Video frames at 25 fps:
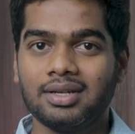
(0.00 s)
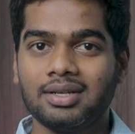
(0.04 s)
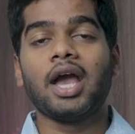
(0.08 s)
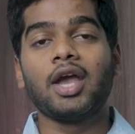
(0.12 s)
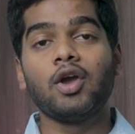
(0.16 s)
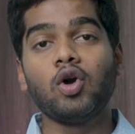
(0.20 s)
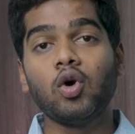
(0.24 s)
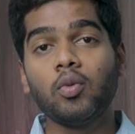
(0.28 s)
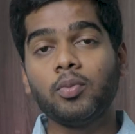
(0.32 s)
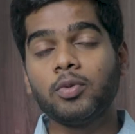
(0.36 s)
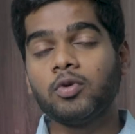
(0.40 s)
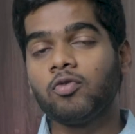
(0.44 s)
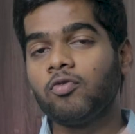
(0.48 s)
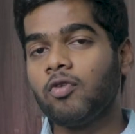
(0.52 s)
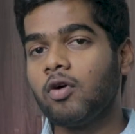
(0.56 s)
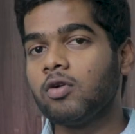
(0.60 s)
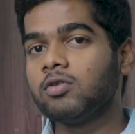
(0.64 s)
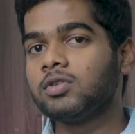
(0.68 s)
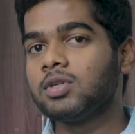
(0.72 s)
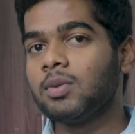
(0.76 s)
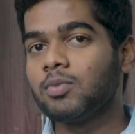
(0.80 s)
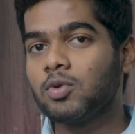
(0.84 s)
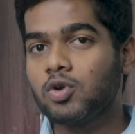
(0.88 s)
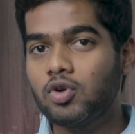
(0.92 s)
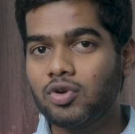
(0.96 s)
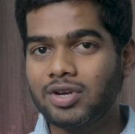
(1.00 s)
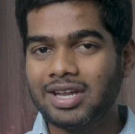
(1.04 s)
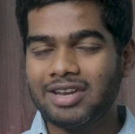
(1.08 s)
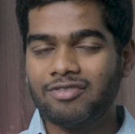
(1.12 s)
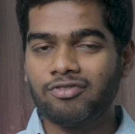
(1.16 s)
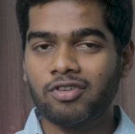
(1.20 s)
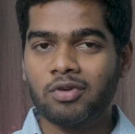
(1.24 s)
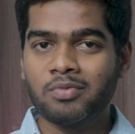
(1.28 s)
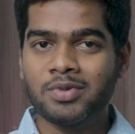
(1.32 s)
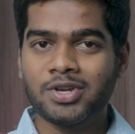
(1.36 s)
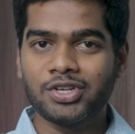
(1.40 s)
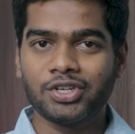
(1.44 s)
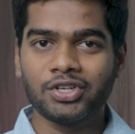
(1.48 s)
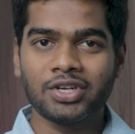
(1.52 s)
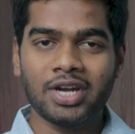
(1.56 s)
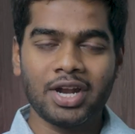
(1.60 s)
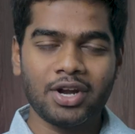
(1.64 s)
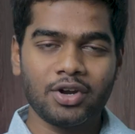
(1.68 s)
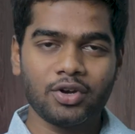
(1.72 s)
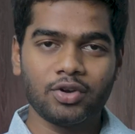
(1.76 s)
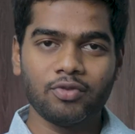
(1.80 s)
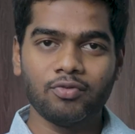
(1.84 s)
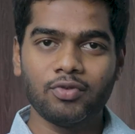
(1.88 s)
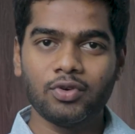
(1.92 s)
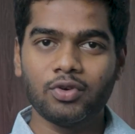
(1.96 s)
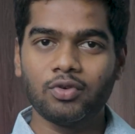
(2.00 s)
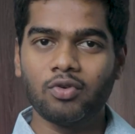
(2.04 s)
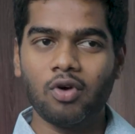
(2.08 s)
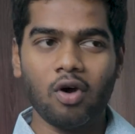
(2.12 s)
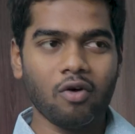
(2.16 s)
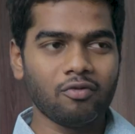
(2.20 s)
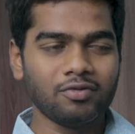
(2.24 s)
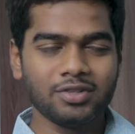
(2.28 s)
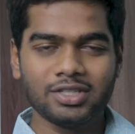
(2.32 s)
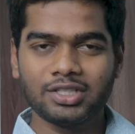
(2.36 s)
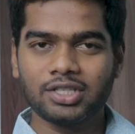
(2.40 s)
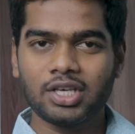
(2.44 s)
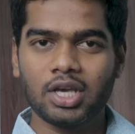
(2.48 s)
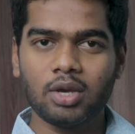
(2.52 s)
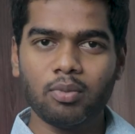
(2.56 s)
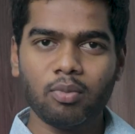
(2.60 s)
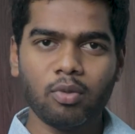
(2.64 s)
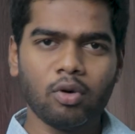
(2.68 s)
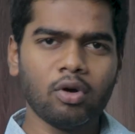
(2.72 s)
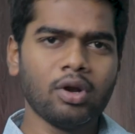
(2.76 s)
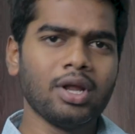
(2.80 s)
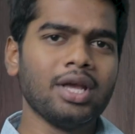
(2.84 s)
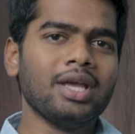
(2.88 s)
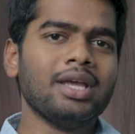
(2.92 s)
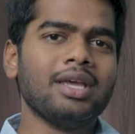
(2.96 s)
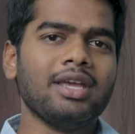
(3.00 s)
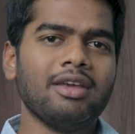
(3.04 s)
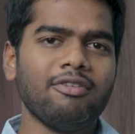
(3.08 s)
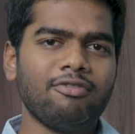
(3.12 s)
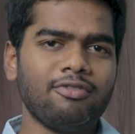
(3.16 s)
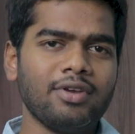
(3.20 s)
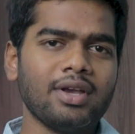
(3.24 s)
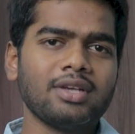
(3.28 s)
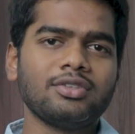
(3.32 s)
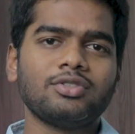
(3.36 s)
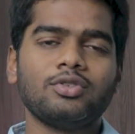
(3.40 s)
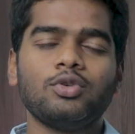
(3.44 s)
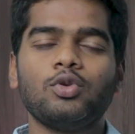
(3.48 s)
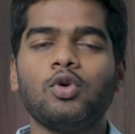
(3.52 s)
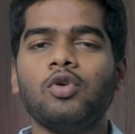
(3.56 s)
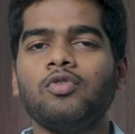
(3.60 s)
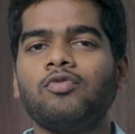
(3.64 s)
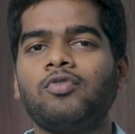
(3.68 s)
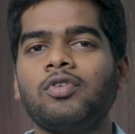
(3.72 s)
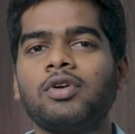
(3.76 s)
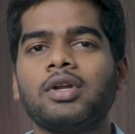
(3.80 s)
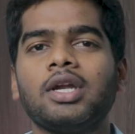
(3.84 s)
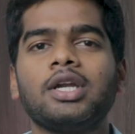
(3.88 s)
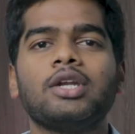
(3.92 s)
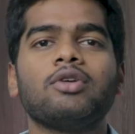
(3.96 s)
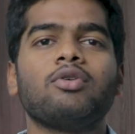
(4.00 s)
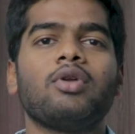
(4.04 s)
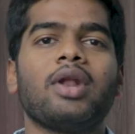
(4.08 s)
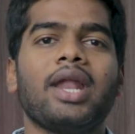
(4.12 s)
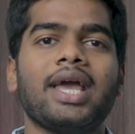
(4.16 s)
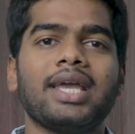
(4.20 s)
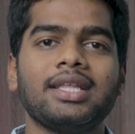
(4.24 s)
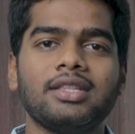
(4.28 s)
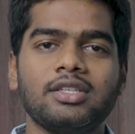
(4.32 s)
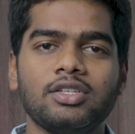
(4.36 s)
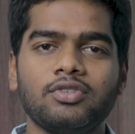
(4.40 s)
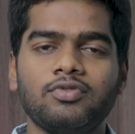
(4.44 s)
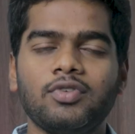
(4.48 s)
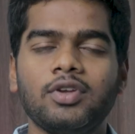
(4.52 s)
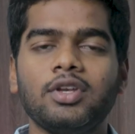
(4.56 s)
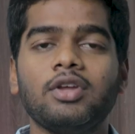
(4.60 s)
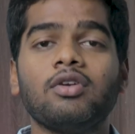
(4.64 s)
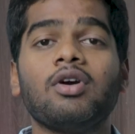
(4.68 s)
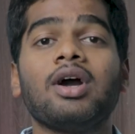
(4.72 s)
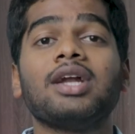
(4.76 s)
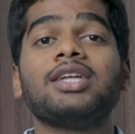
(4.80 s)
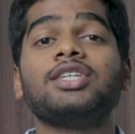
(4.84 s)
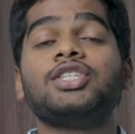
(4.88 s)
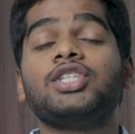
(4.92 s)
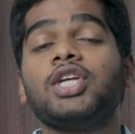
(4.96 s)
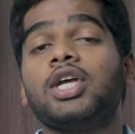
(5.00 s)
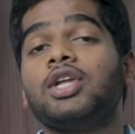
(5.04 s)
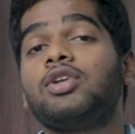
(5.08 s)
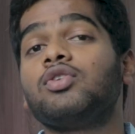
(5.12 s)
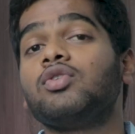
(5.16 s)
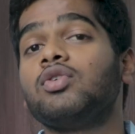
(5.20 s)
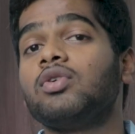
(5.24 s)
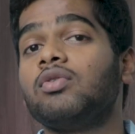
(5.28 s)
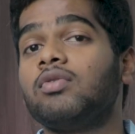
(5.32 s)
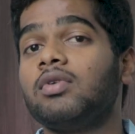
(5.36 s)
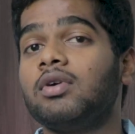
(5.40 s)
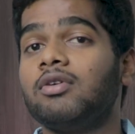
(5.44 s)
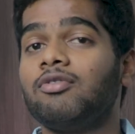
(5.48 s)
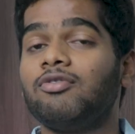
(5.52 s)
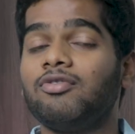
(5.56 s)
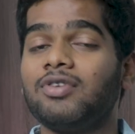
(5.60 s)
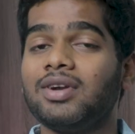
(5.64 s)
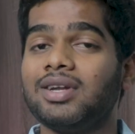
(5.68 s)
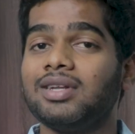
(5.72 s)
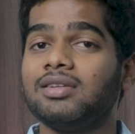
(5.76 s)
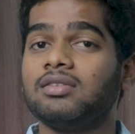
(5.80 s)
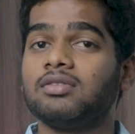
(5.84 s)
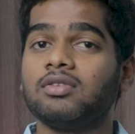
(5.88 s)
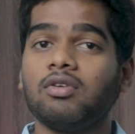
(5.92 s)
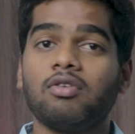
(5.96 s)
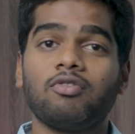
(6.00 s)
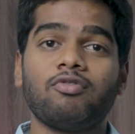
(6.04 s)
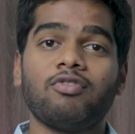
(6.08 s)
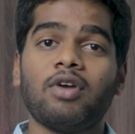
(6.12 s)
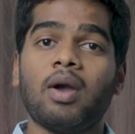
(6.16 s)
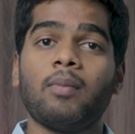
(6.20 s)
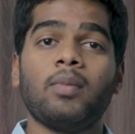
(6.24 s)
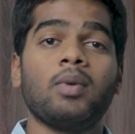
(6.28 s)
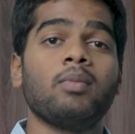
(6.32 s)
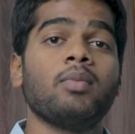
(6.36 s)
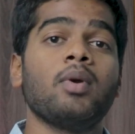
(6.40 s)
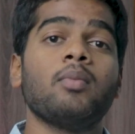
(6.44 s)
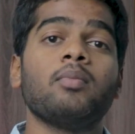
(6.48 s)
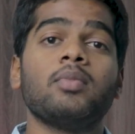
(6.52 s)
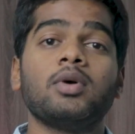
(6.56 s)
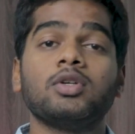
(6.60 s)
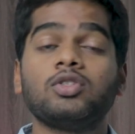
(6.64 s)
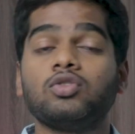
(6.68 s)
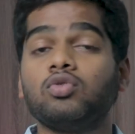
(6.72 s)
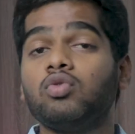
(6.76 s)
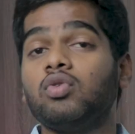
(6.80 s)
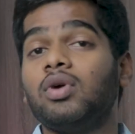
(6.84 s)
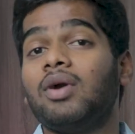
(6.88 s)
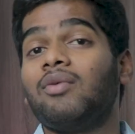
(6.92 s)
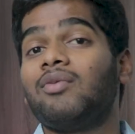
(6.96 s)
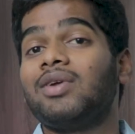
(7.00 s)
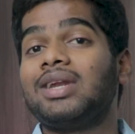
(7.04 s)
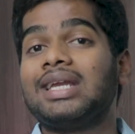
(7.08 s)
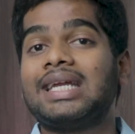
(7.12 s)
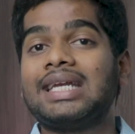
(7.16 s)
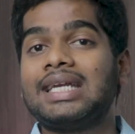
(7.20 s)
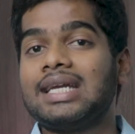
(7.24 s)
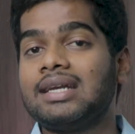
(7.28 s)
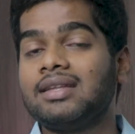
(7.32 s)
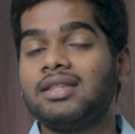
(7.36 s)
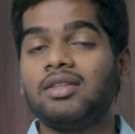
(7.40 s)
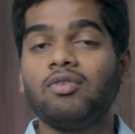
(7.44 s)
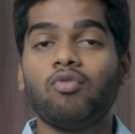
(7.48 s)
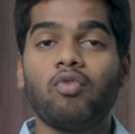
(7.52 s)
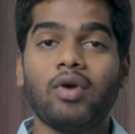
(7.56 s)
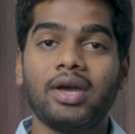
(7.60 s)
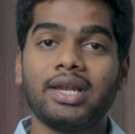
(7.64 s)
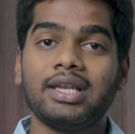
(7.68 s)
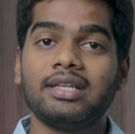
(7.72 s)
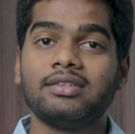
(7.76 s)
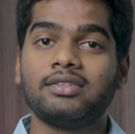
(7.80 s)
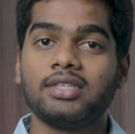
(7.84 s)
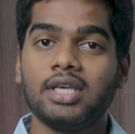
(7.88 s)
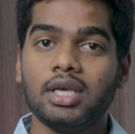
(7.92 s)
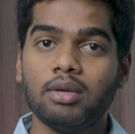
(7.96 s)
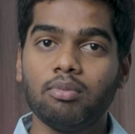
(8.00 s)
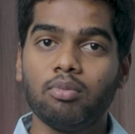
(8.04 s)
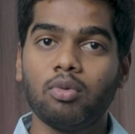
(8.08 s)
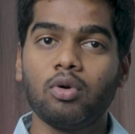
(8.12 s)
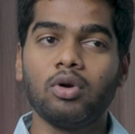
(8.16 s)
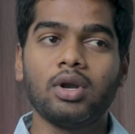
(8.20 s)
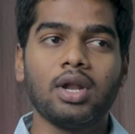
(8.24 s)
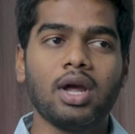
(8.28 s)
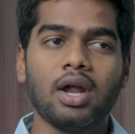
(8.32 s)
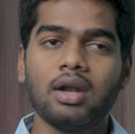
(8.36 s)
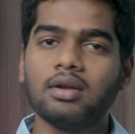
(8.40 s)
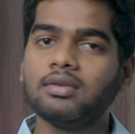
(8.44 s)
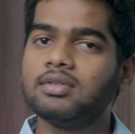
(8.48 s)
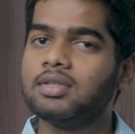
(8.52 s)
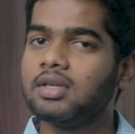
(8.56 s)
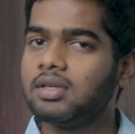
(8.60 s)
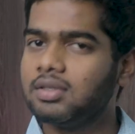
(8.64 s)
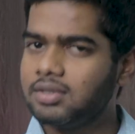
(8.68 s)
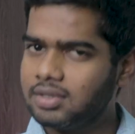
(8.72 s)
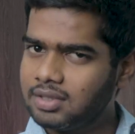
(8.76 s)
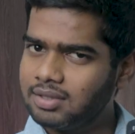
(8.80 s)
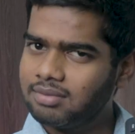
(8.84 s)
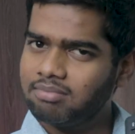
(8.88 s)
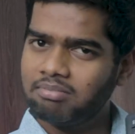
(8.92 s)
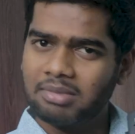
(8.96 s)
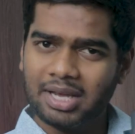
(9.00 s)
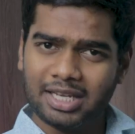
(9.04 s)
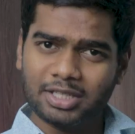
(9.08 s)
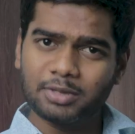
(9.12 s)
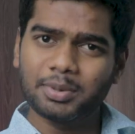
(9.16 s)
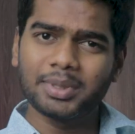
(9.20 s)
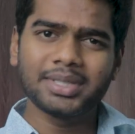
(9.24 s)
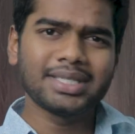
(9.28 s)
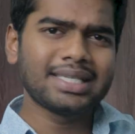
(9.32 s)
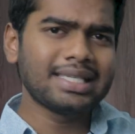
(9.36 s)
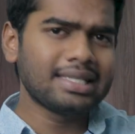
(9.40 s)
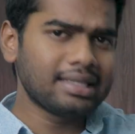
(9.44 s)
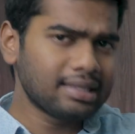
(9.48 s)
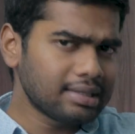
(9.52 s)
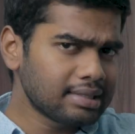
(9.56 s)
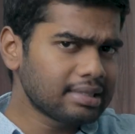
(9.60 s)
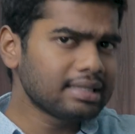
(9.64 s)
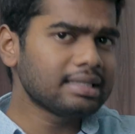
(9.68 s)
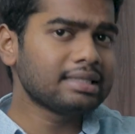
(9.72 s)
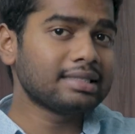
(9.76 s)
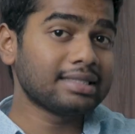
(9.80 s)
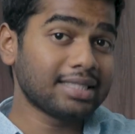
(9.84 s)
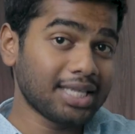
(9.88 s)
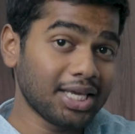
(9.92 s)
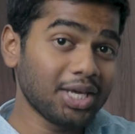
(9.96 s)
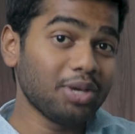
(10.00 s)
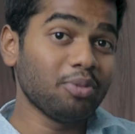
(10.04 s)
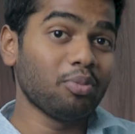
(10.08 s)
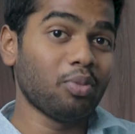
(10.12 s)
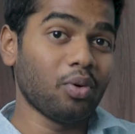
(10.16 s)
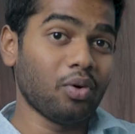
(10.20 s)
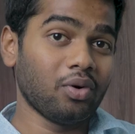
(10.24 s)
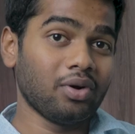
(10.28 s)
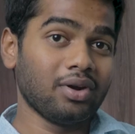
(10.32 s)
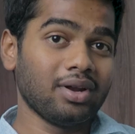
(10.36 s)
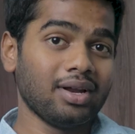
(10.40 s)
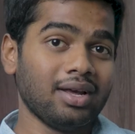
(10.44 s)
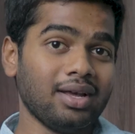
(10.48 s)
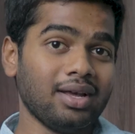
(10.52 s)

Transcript: I hope you found some good information and review of this keyboard. If yes, don't forget to like this video and share to your friends or family members whoever needed the wireless keyboard and searching especially this keyboard.